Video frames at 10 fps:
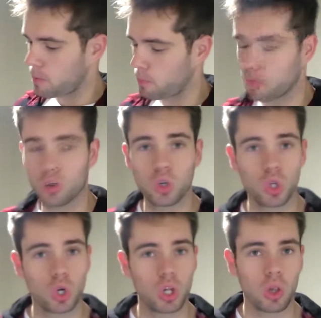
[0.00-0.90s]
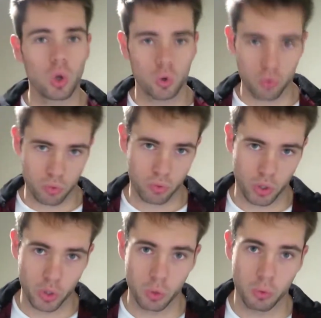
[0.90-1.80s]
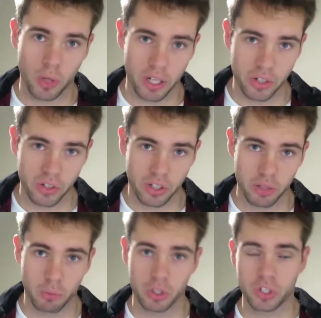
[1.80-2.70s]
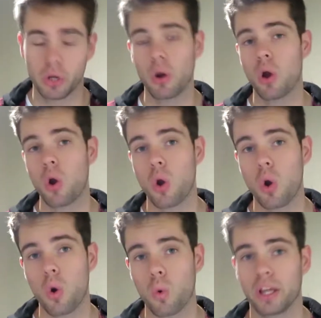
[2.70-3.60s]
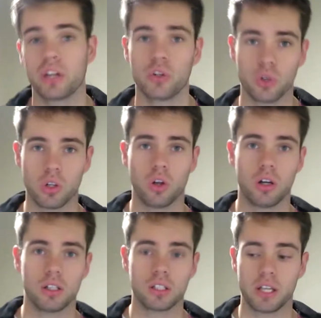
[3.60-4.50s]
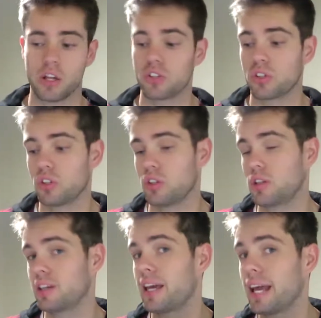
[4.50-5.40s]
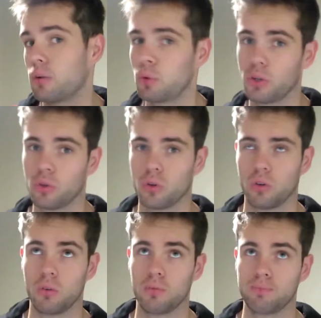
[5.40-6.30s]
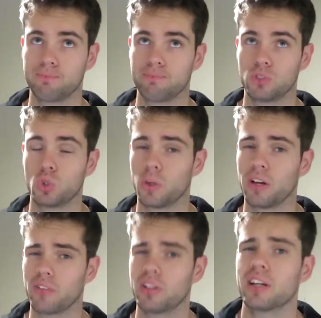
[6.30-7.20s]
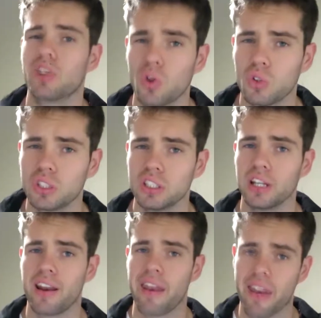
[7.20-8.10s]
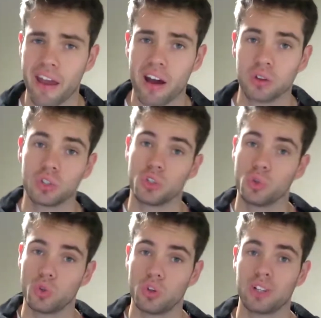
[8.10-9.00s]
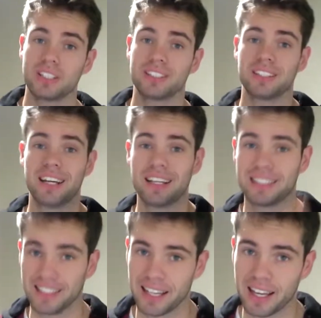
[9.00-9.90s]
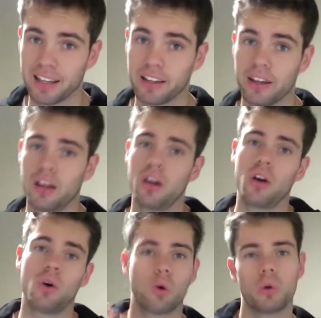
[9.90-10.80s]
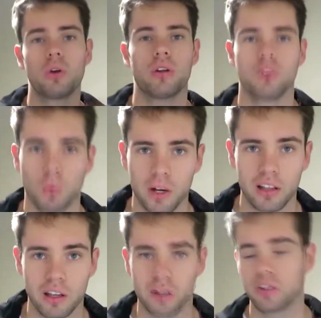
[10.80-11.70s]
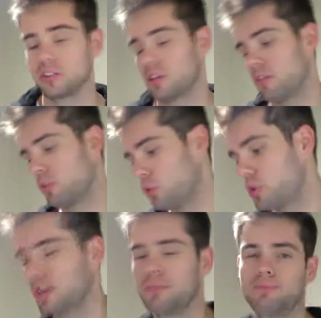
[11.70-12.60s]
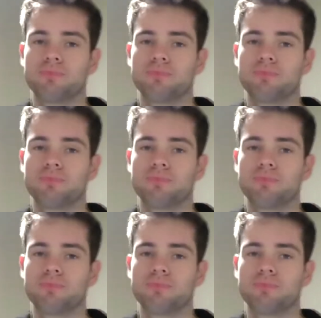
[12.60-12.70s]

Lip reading: We've got a lot of renewable energy in which we can utilize. Can we utilize? Do we have the technology now to utilize it today, or are we going to have to wait later into the future?